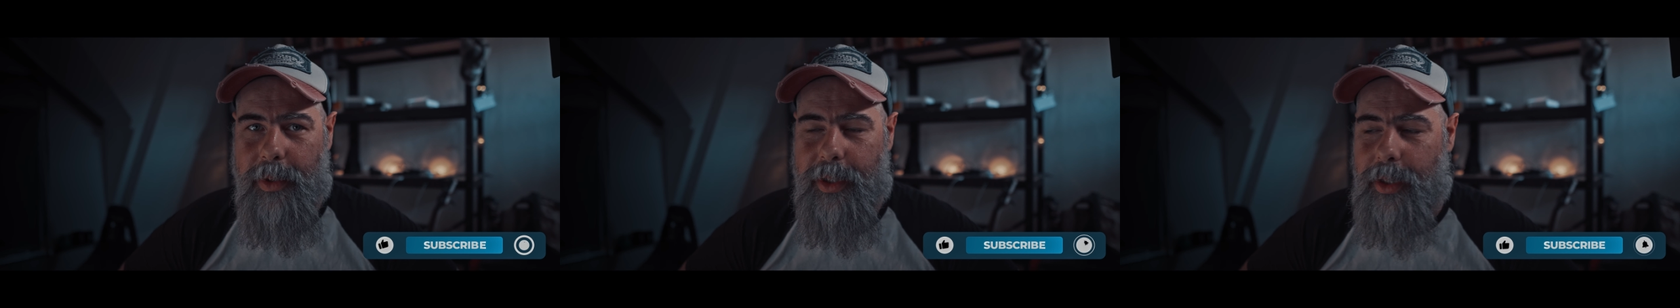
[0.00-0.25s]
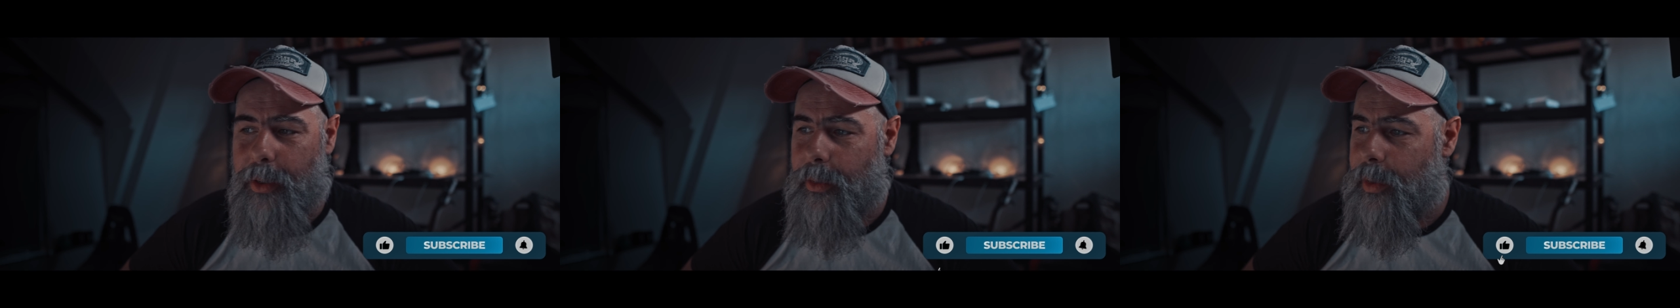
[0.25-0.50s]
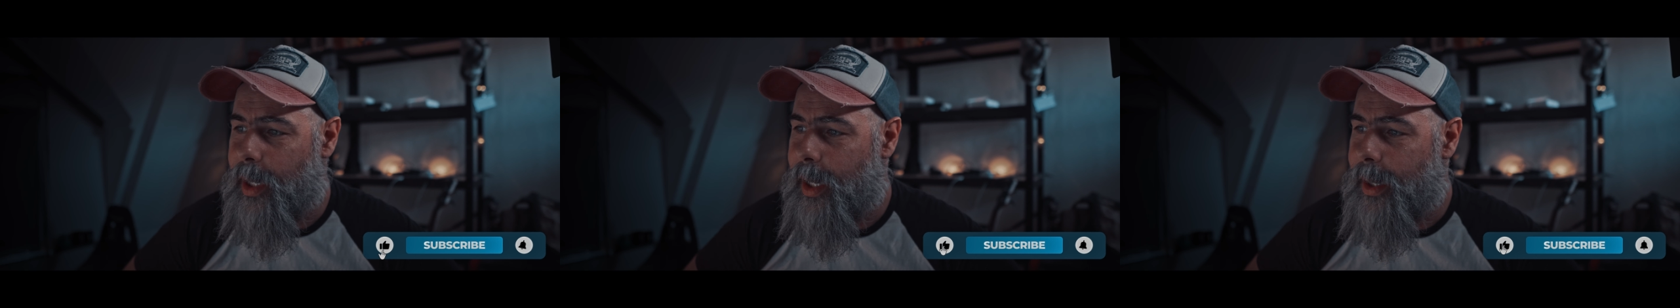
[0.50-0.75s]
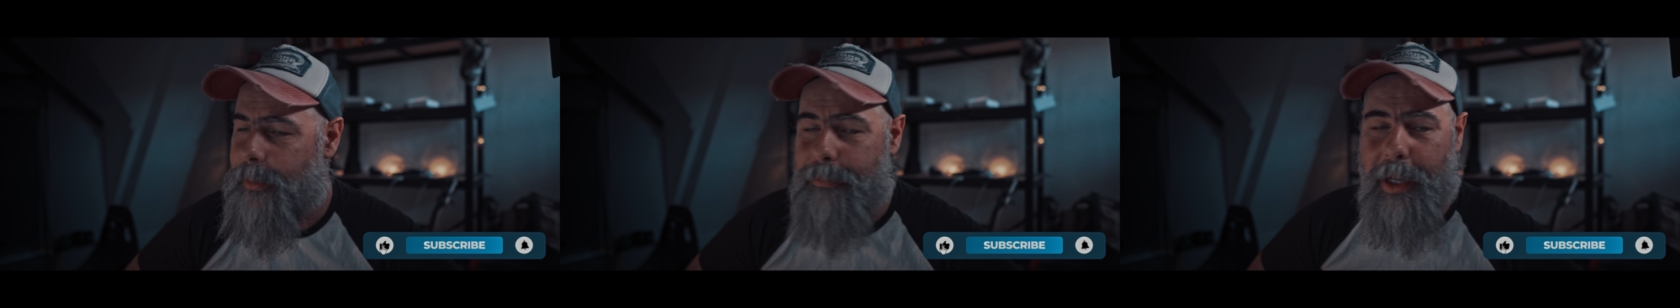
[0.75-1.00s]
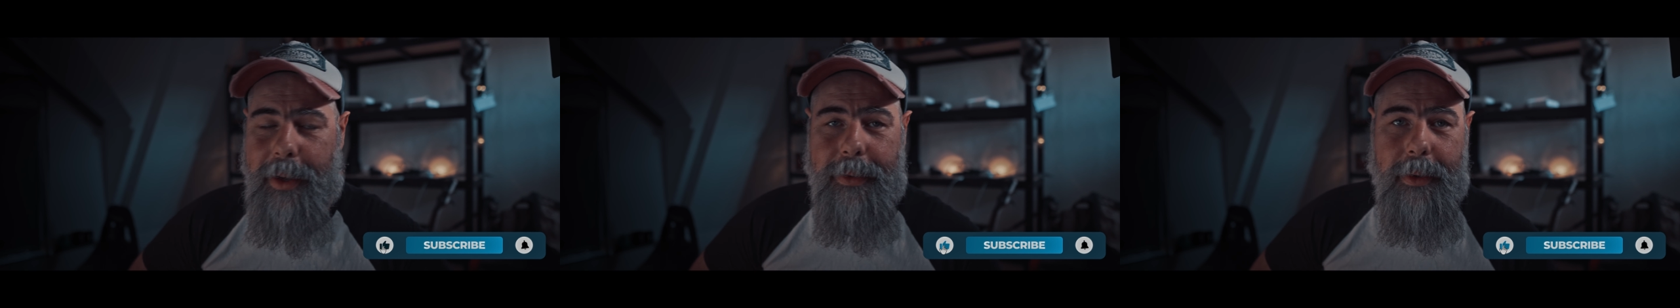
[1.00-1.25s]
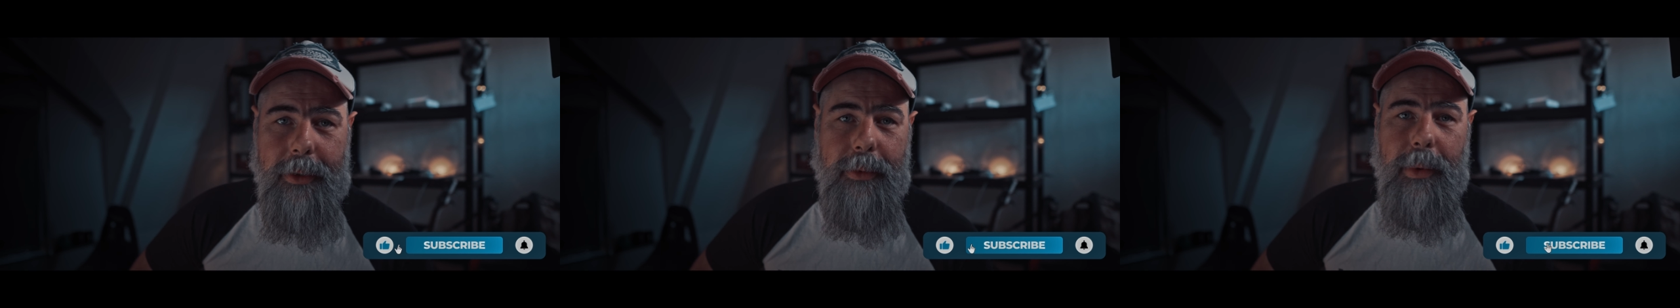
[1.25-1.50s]
so I
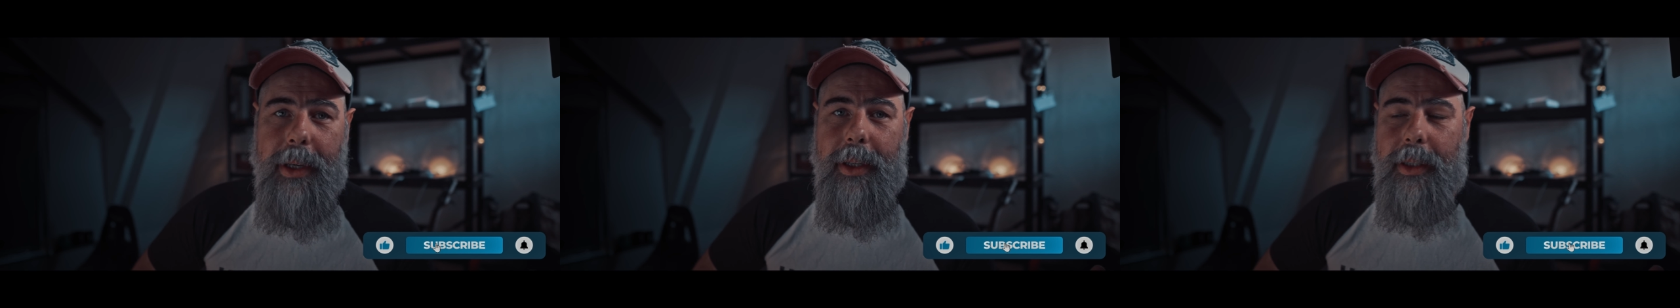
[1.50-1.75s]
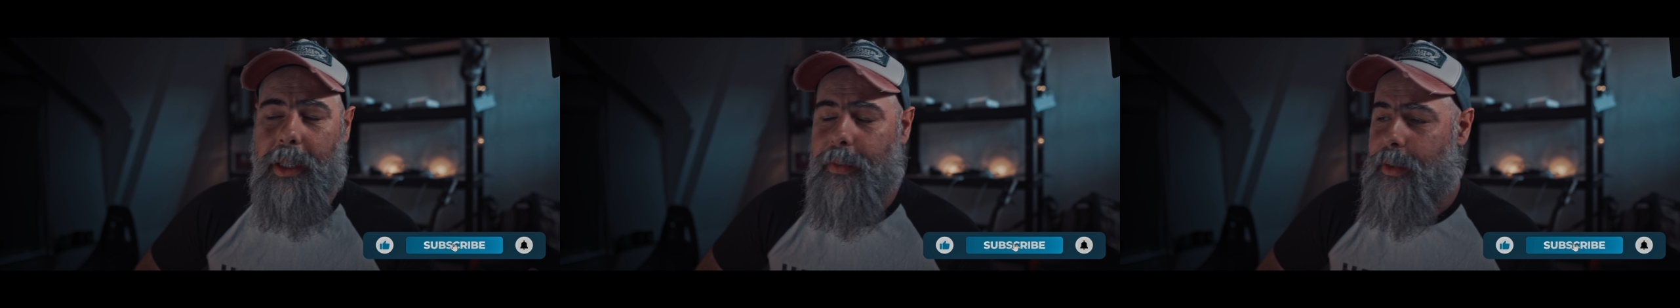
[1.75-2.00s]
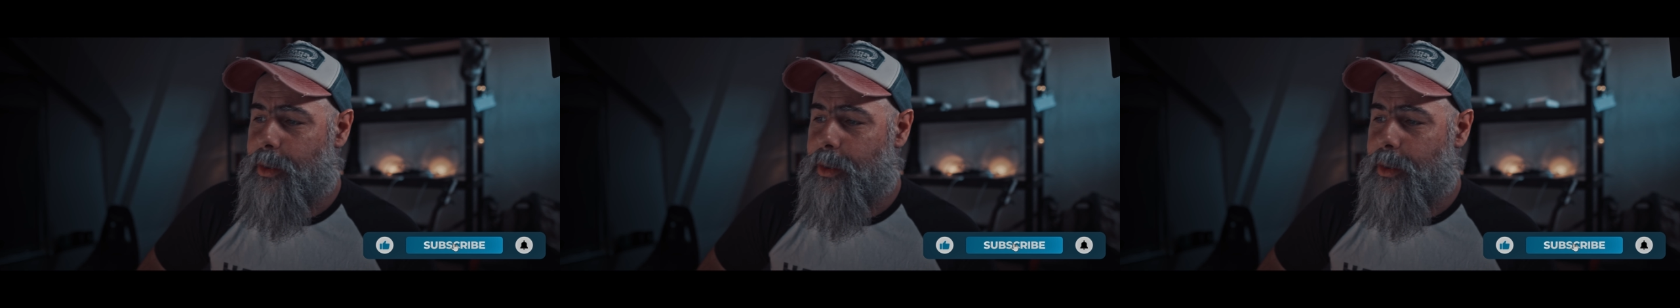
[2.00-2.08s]
thought why not give it a